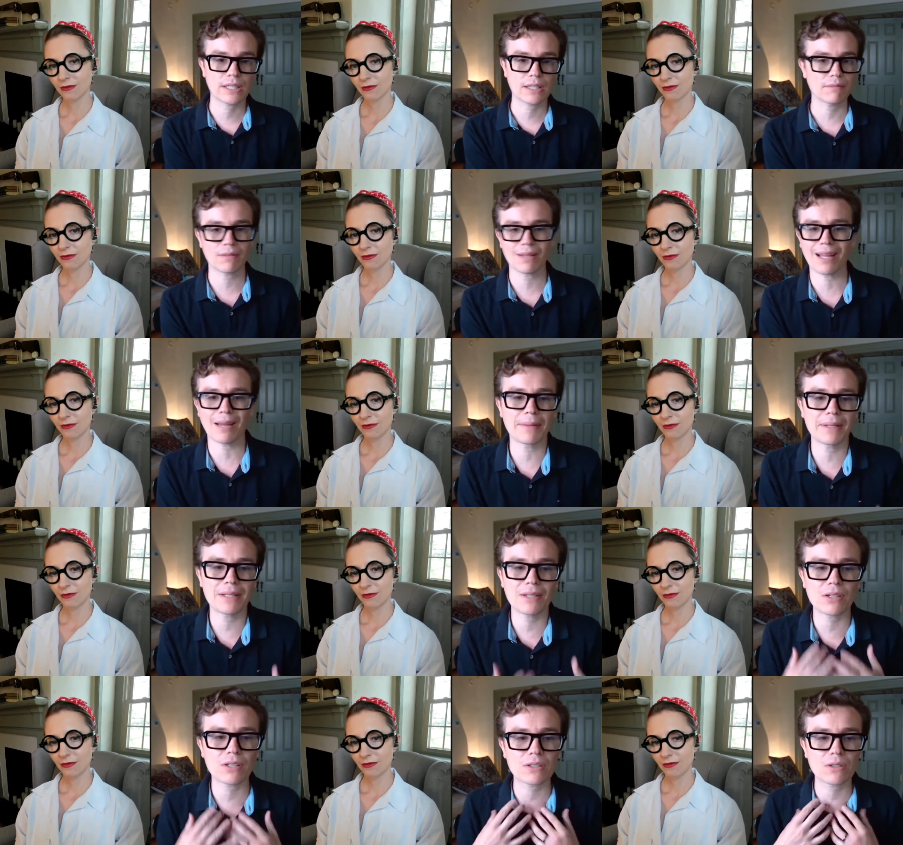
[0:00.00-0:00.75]
Speaker 1: at, I
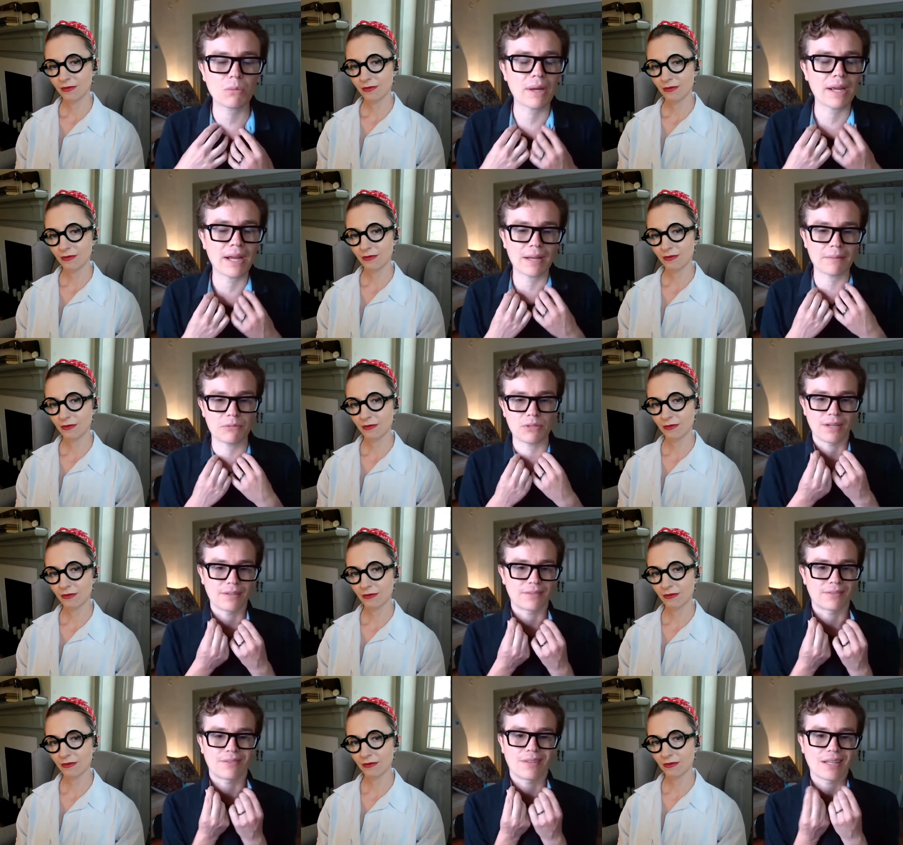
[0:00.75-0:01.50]
mean, look at the way I'm
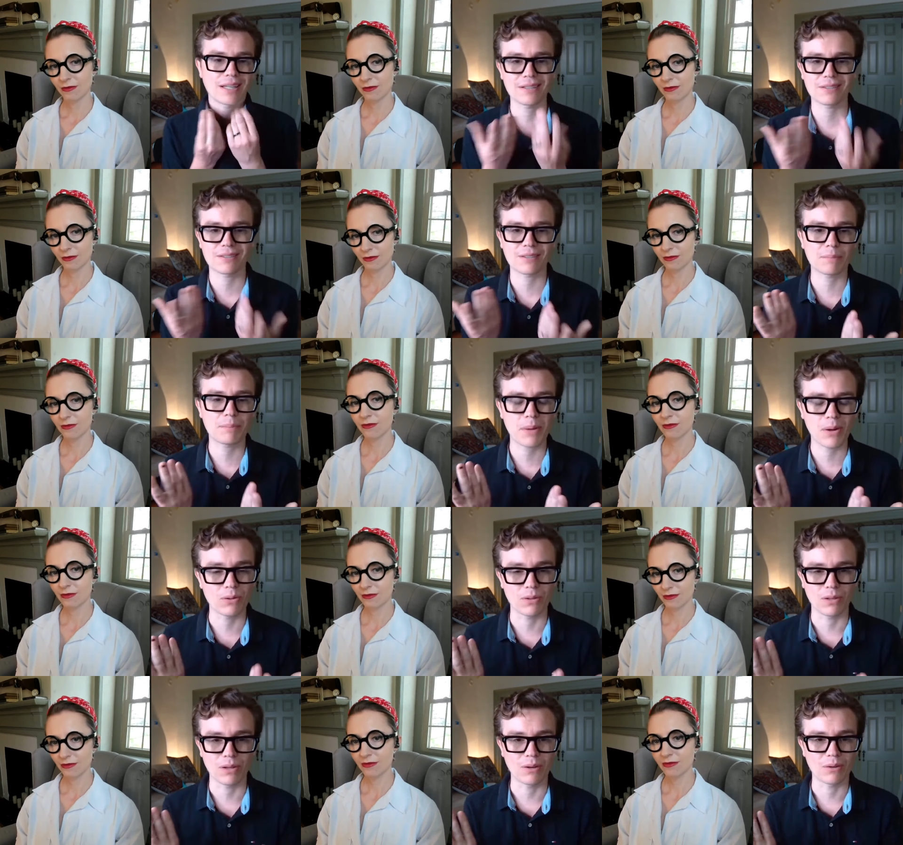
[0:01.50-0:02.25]
dressed, like it's a
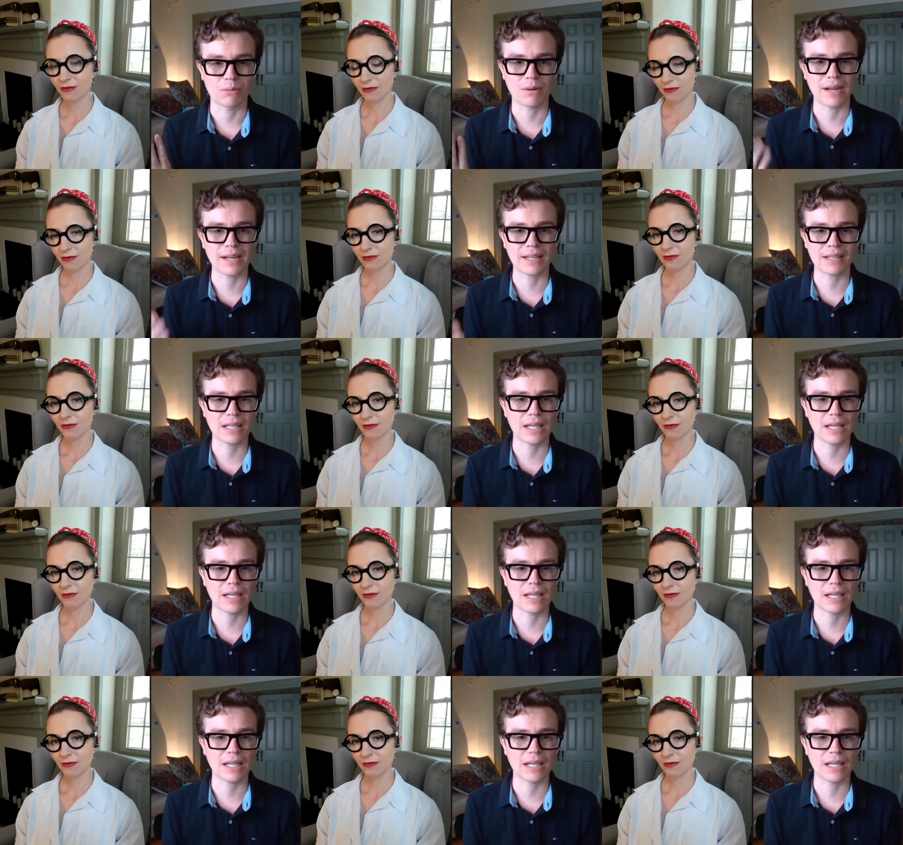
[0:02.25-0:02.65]
polo, right?